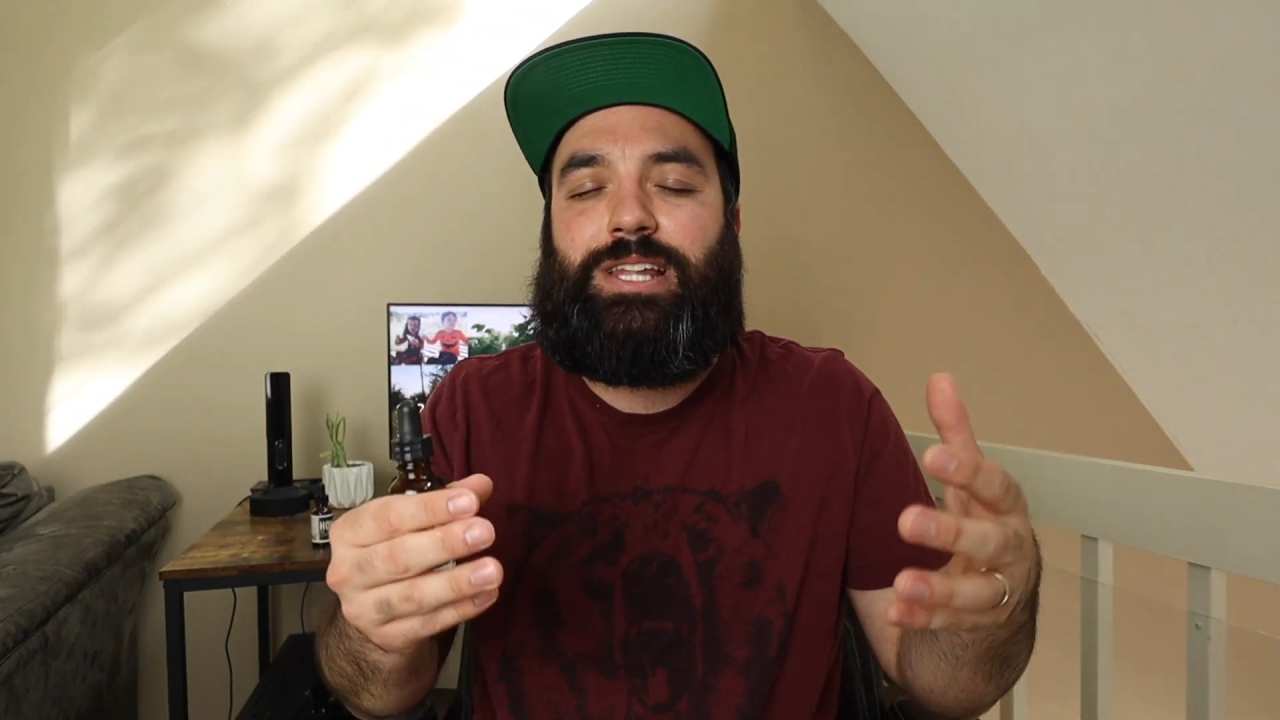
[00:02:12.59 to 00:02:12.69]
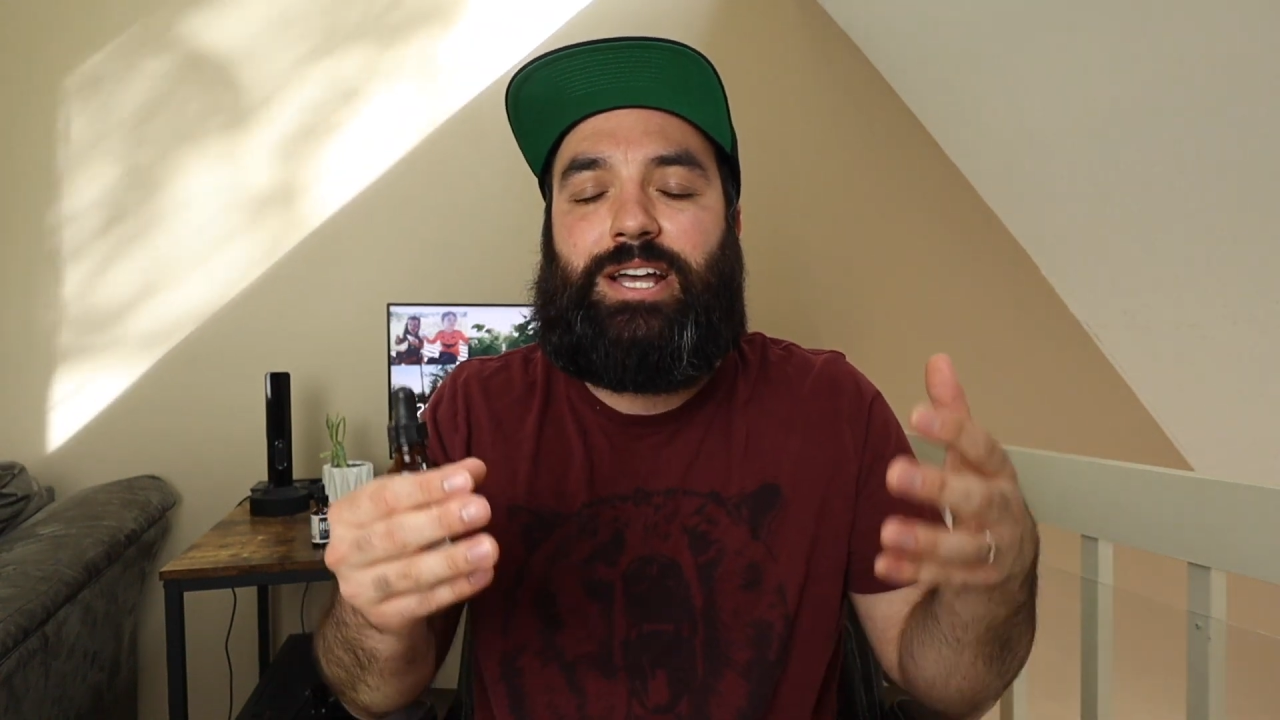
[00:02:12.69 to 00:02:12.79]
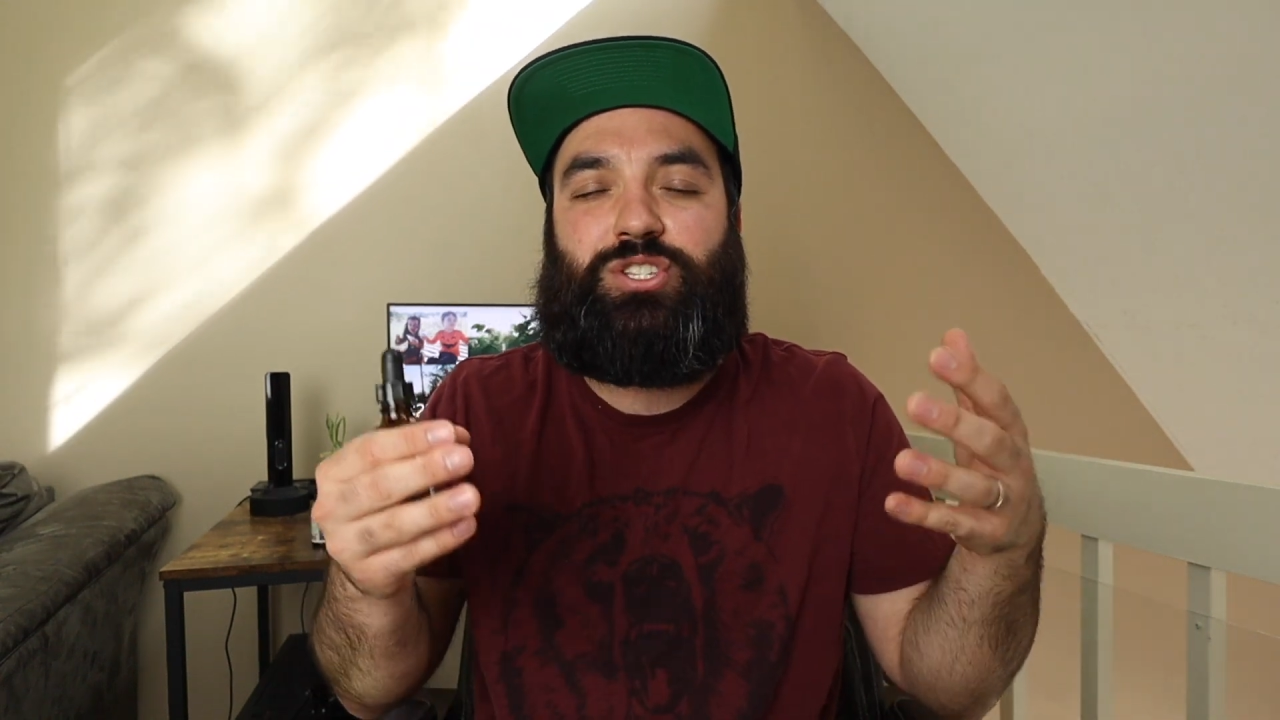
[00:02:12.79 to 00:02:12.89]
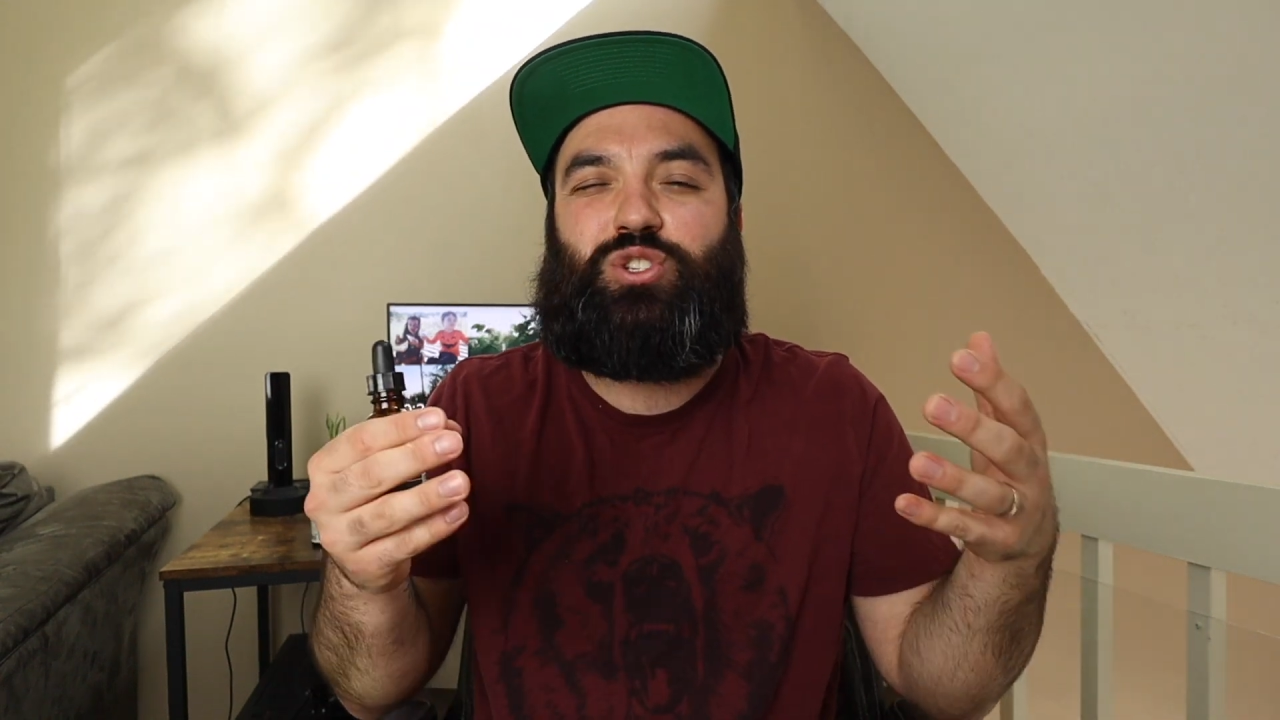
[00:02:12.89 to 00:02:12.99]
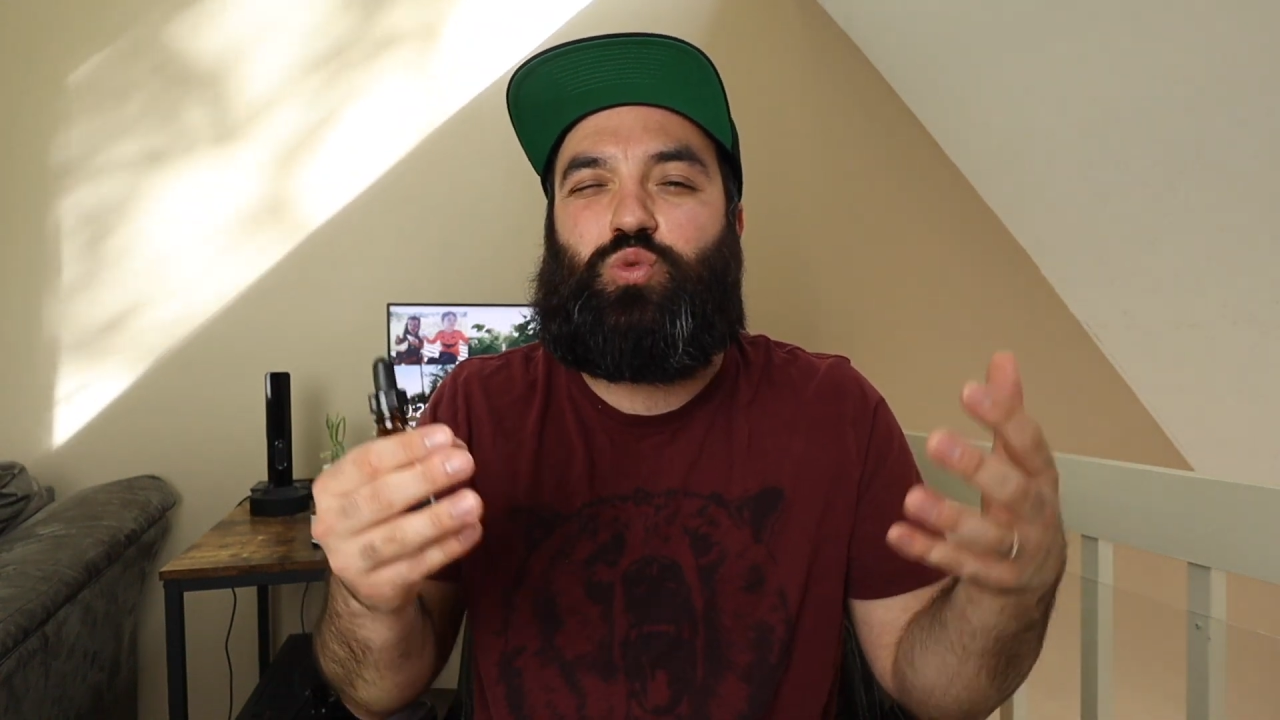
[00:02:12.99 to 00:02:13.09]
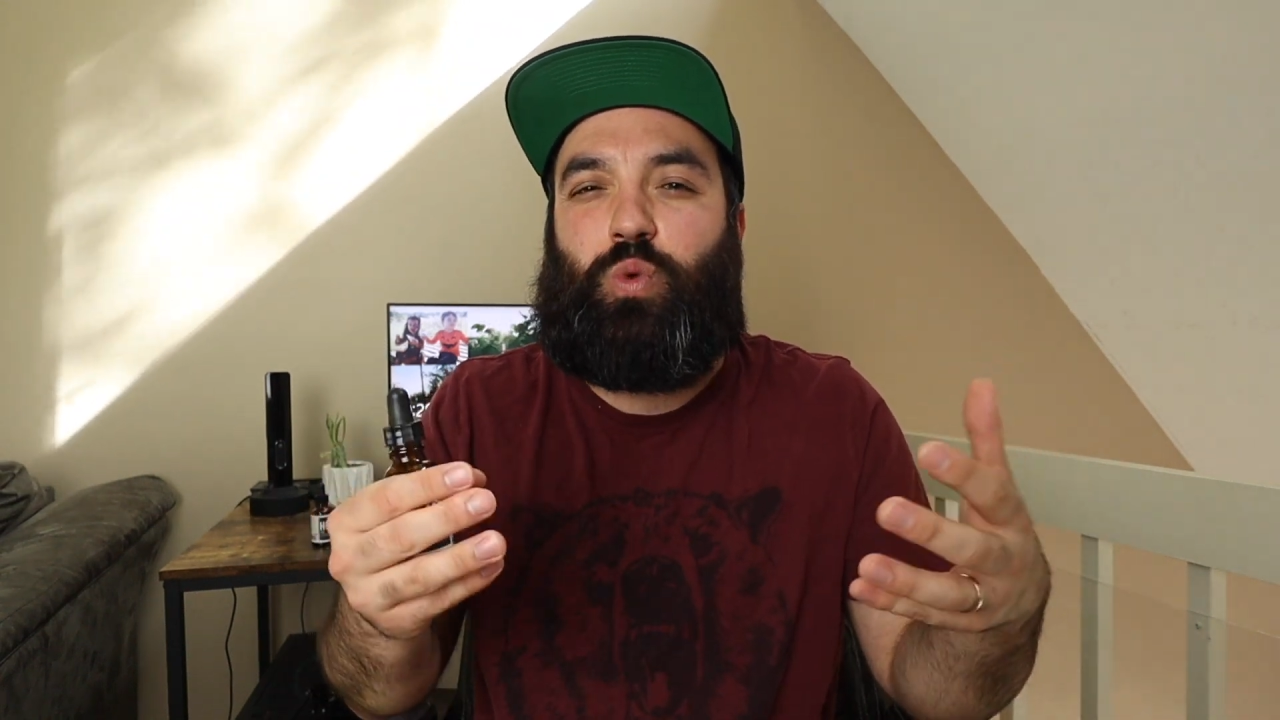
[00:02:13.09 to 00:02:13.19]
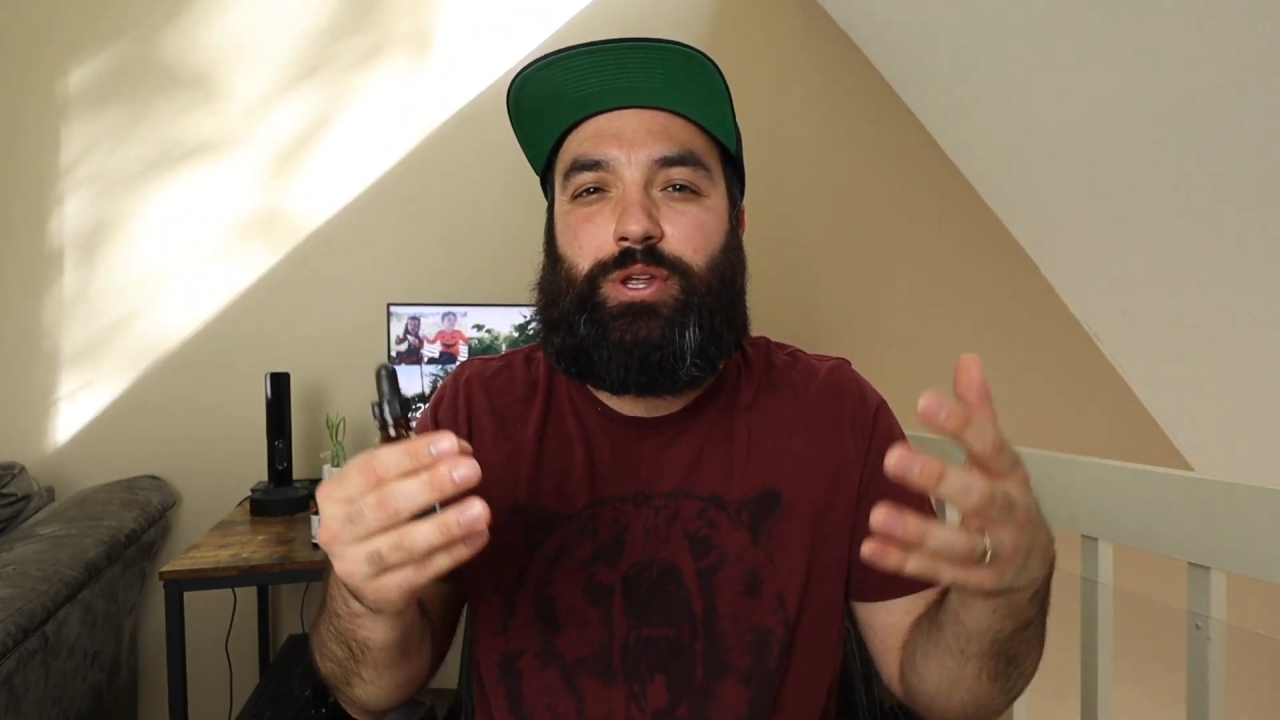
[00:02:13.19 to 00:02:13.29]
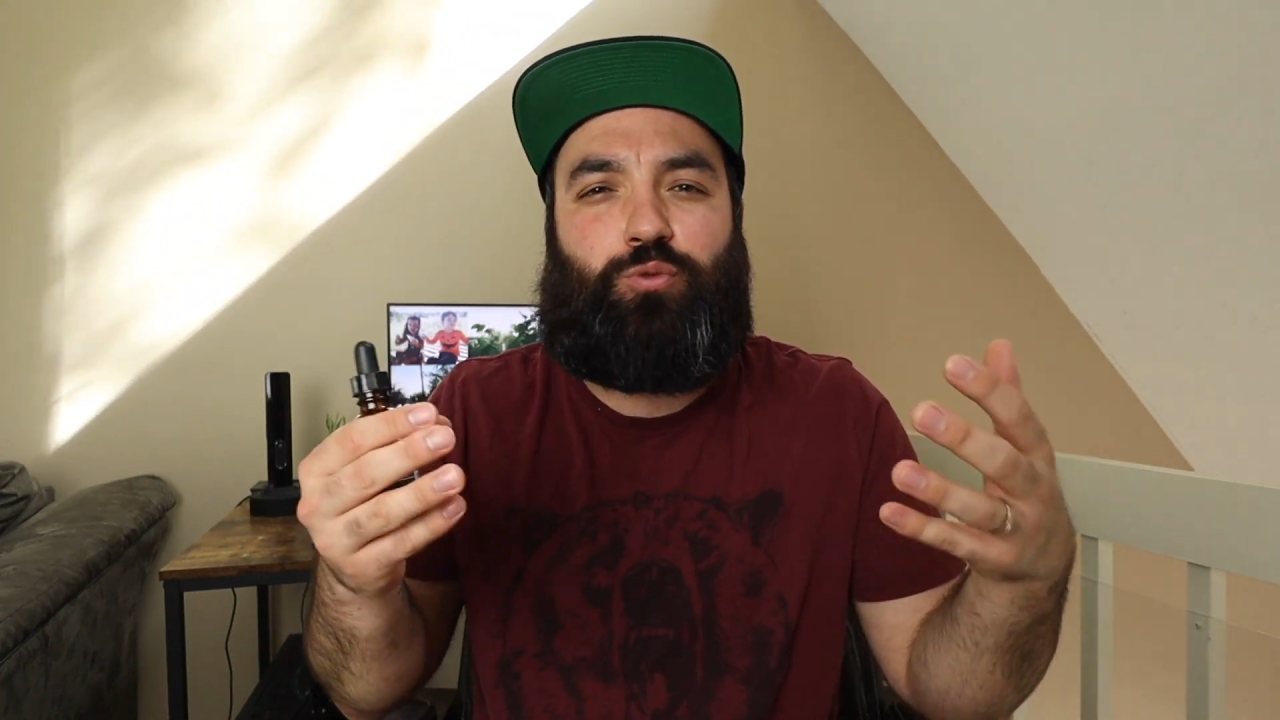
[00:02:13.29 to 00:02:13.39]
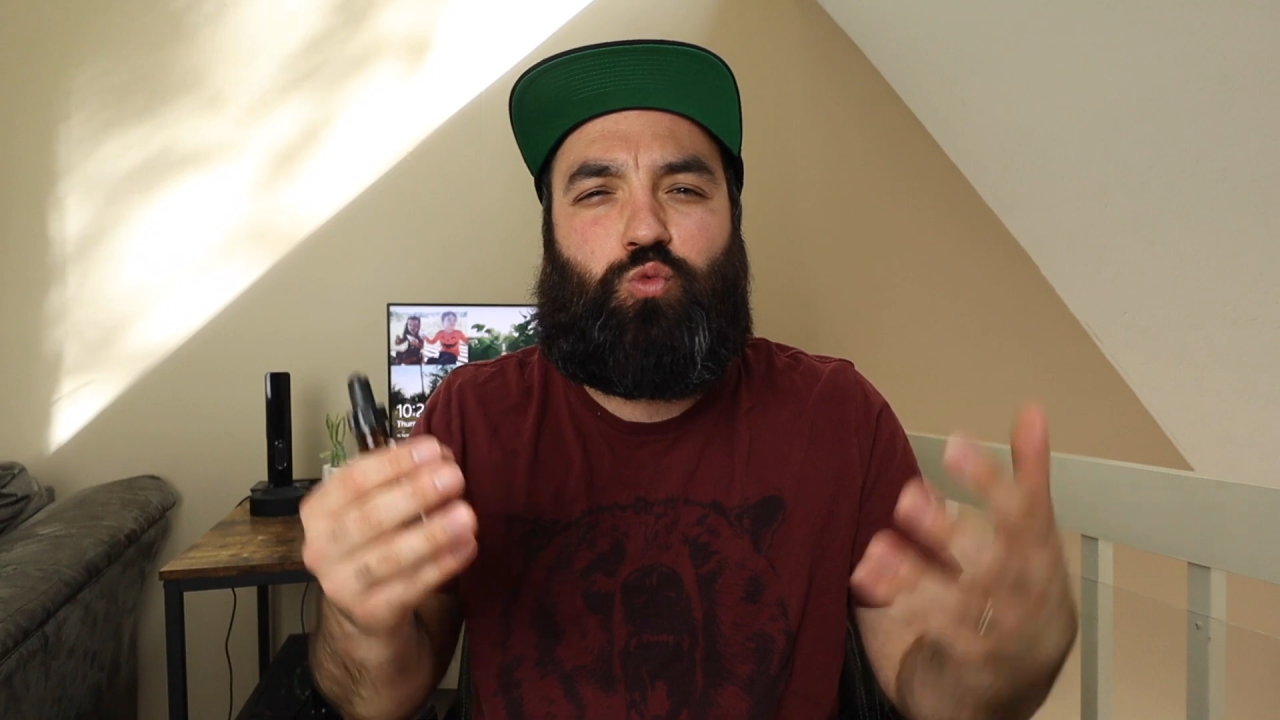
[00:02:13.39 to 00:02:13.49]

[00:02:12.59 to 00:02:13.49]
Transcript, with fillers: nice sweet